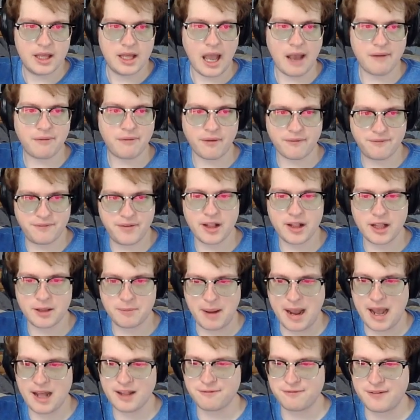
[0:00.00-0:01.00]
And for feeling
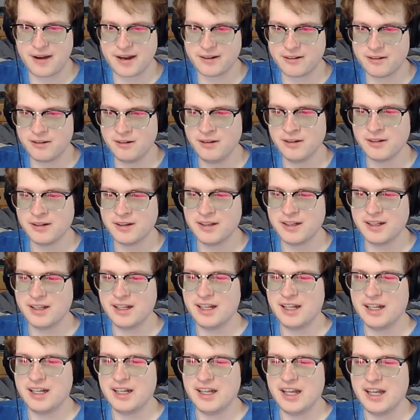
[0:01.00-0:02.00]
Pathfinder,
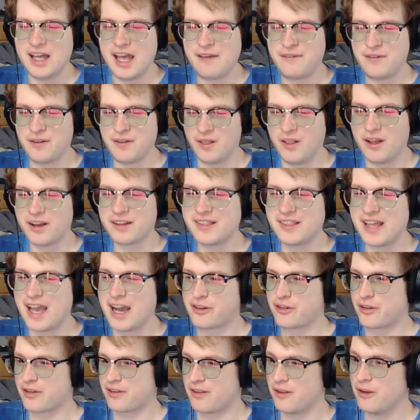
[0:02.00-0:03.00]
if you look at the
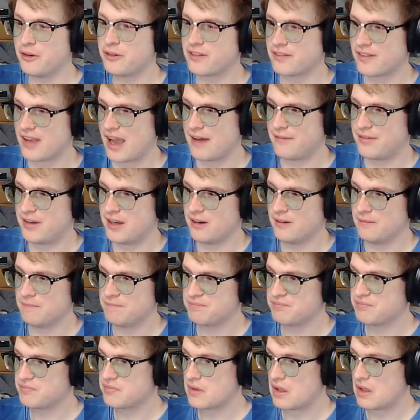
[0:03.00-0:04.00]
actual solutions I have here,
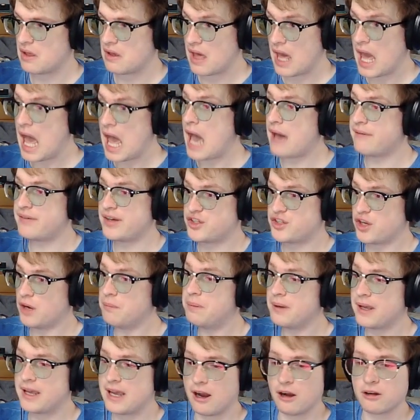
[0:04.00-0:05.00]
have a
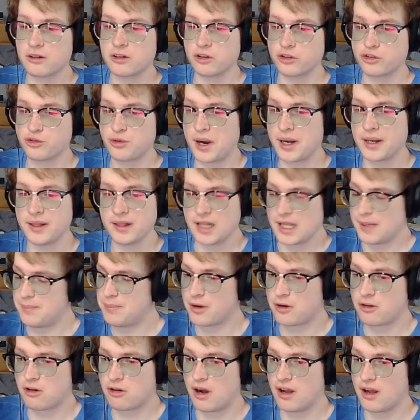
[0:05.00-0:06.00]
jumping character try to leap
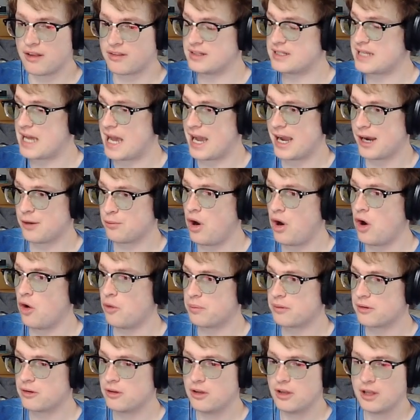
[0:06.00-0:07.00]
across and tie a
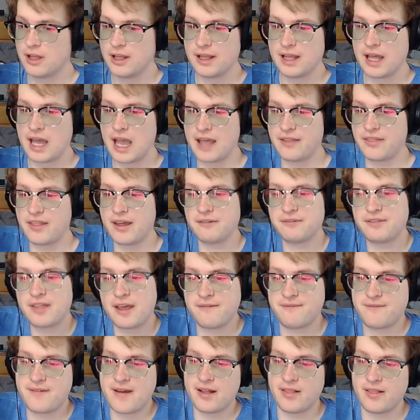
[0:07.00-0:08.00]
rope. And then if they
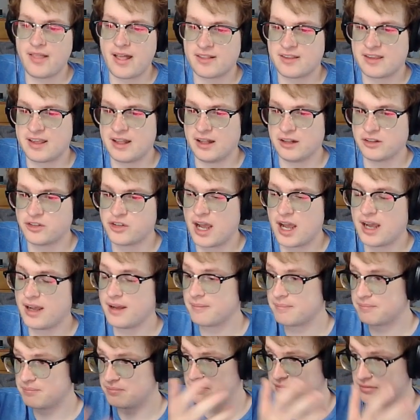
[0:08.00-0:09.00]
fail that skill check,
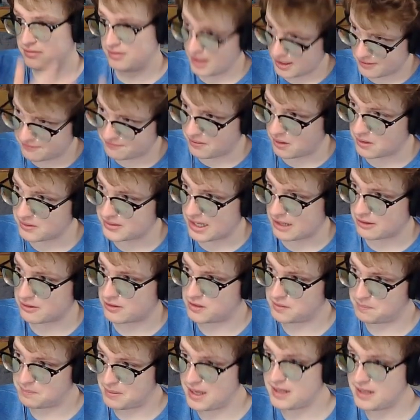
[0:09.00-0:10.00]
they'd fall down
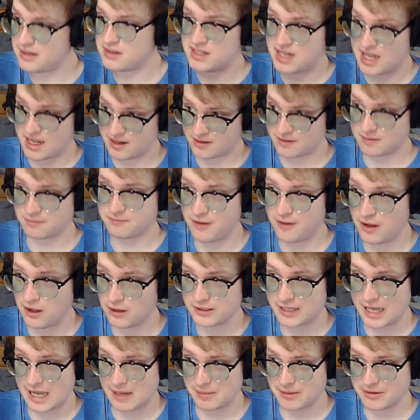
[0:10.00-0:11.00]
to the pit, take some fall
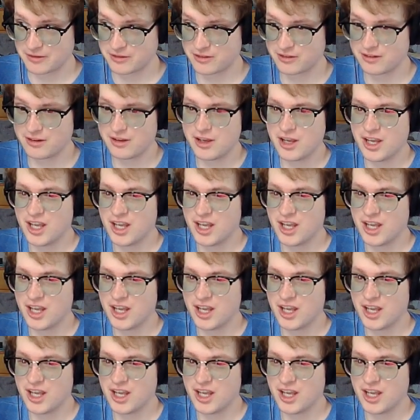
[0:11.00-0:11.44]
damage.